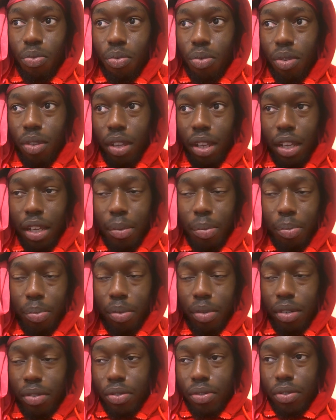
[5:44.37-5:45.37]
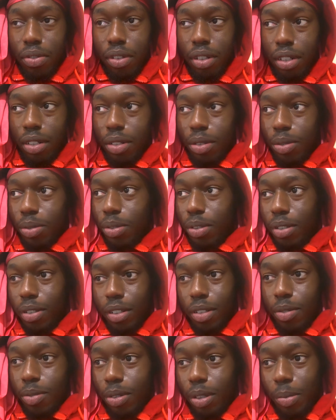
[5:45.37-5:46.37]
like oh fuck
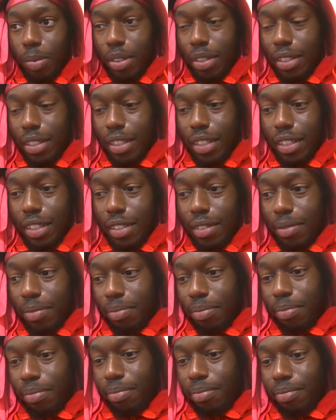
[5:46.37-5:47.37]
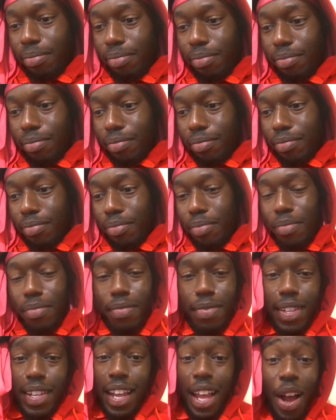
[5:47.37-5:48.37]
what am i saying
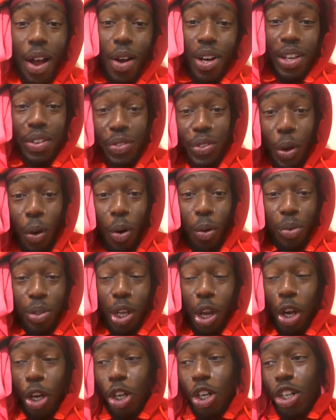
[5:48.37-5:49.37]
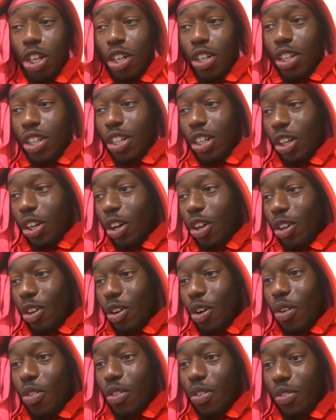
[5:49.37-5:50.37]
i don't even know what i'm saying not
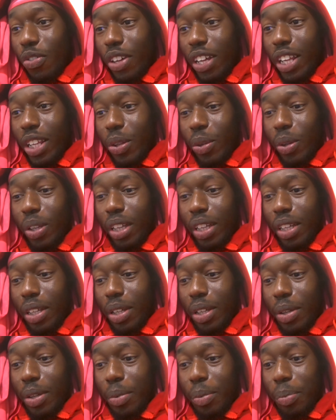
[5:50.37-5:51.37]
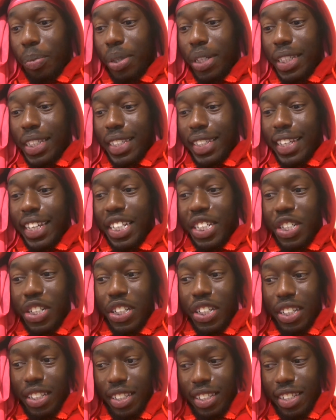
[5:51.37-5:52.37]
overvaluing
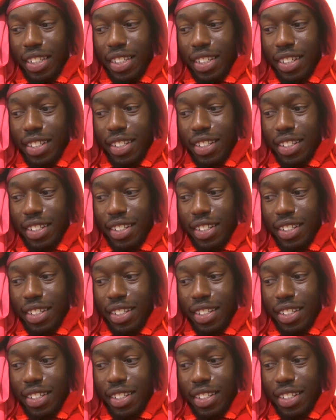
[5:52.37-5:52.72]
possessions,